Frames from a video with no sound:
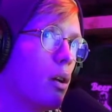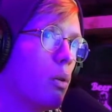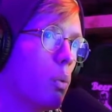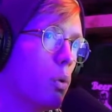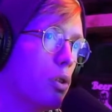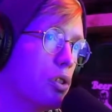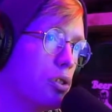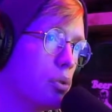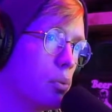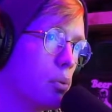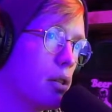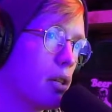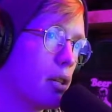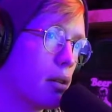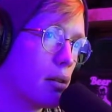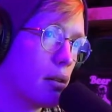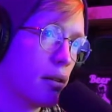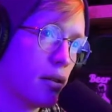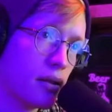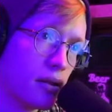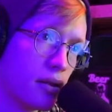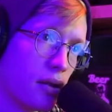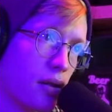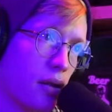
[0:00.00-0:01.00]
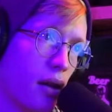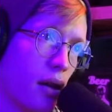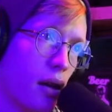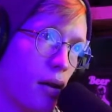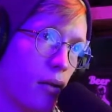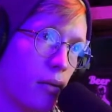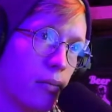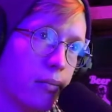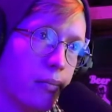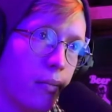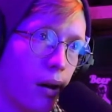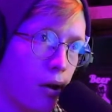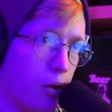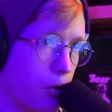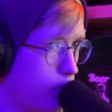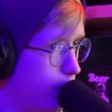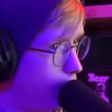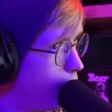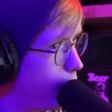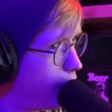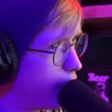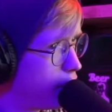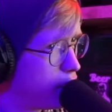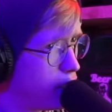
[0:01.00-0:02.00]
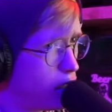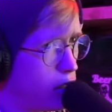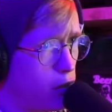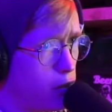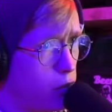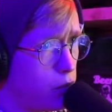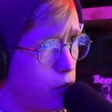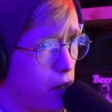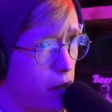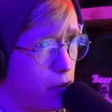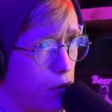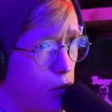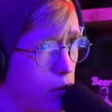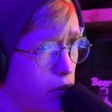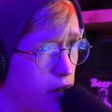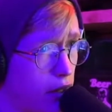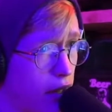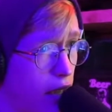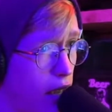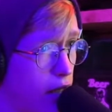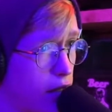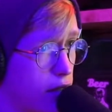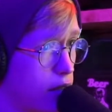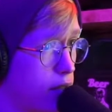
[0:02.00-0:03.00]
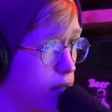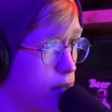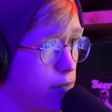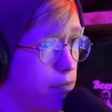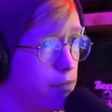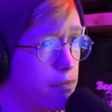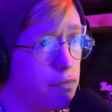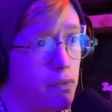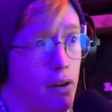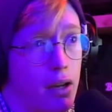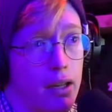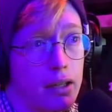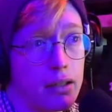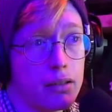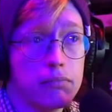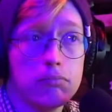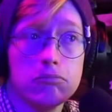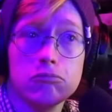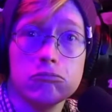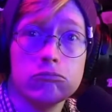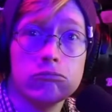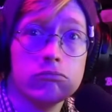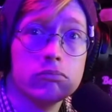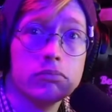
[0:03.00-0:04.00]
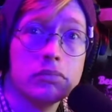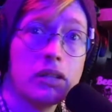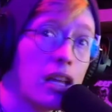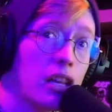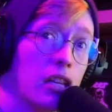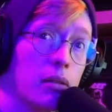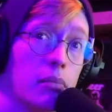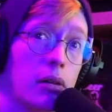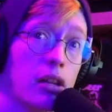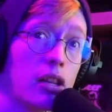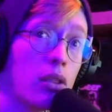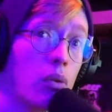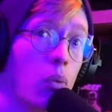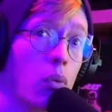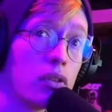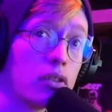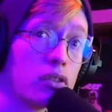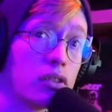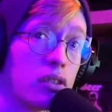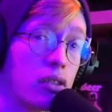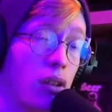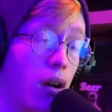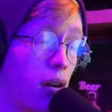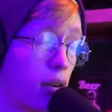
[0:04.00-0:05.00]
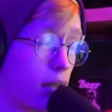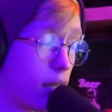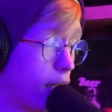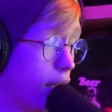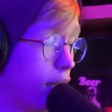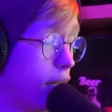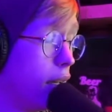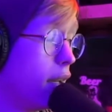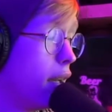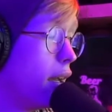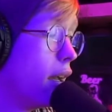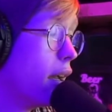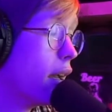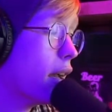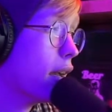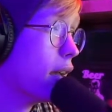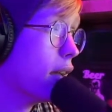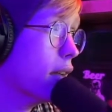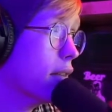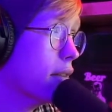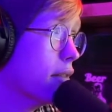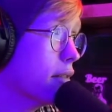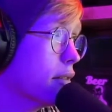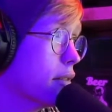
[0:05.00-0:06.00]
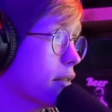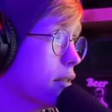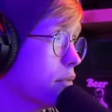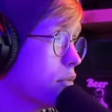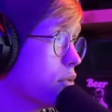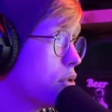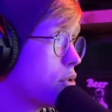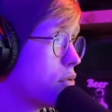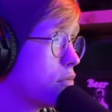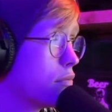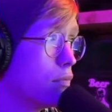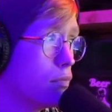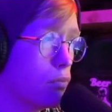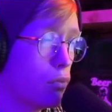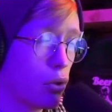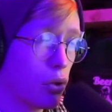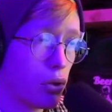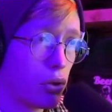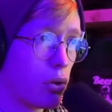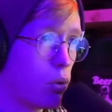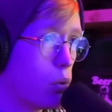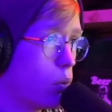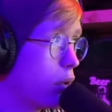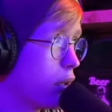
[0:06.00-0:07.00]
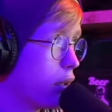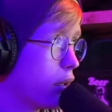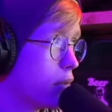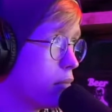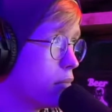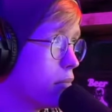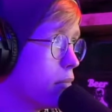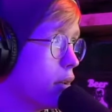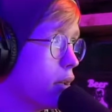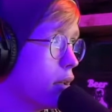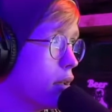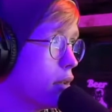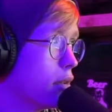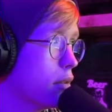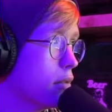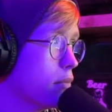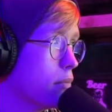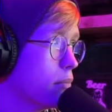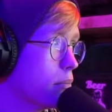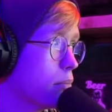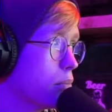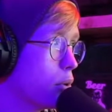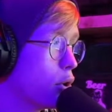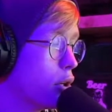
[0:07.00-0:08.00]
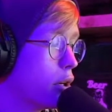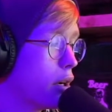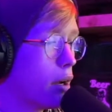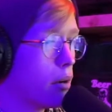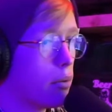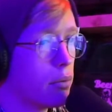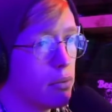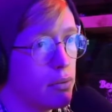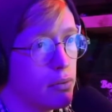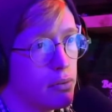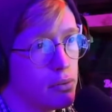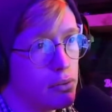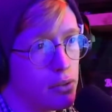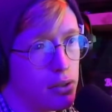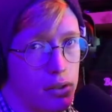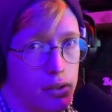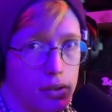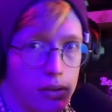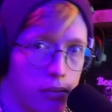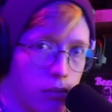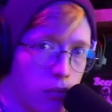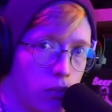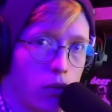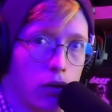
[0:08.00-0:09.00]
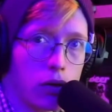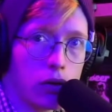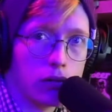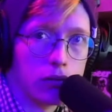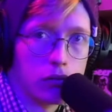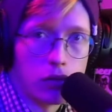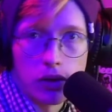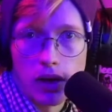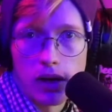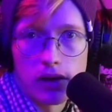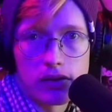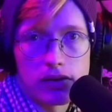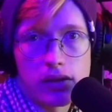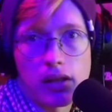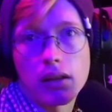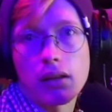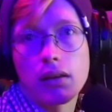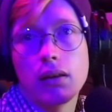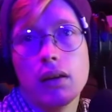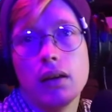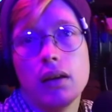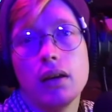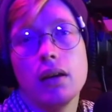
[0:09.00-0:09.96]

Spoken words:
once a week I'm going to sit down either by myself, maybe with a guest if I can get anybody that wants to talk, and just record it and put it out and see what you guys think.